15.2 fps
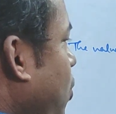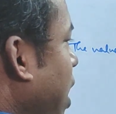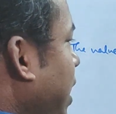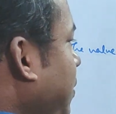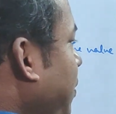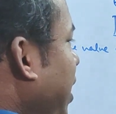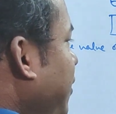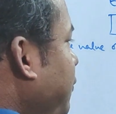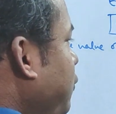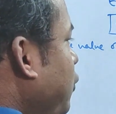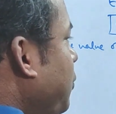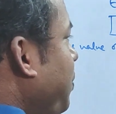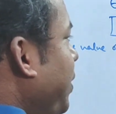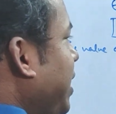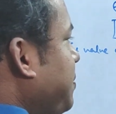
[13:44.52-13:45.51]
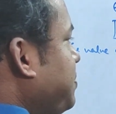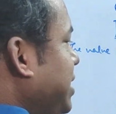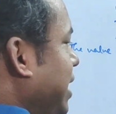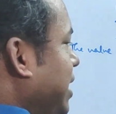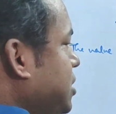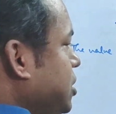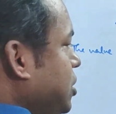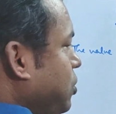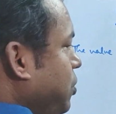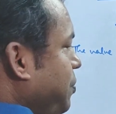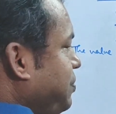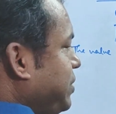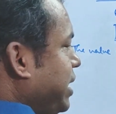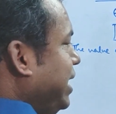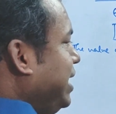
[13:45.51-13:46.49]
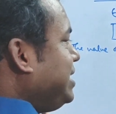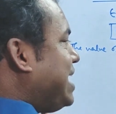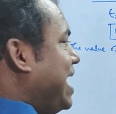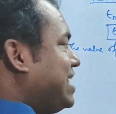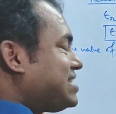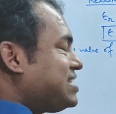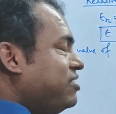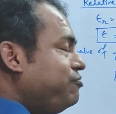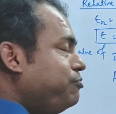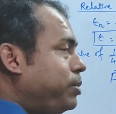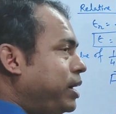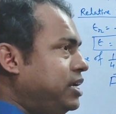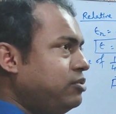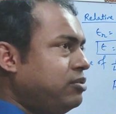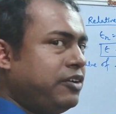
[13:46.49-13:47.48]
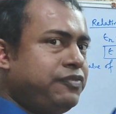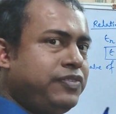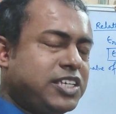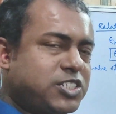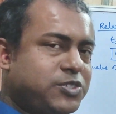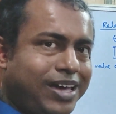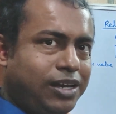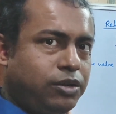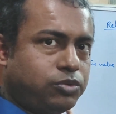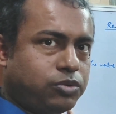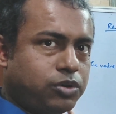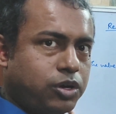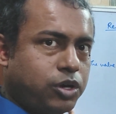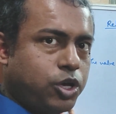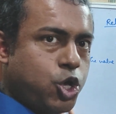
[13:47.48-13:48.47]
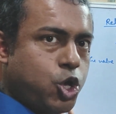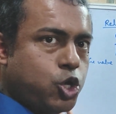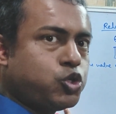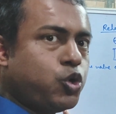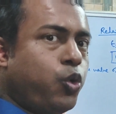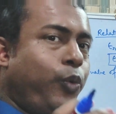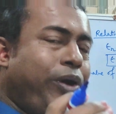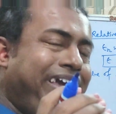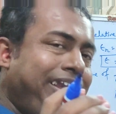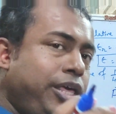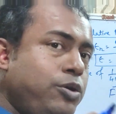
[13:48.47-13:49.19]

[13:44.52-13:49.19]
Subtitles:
1 by 4 pi epsilon 0, it is has some particular fixed value. So when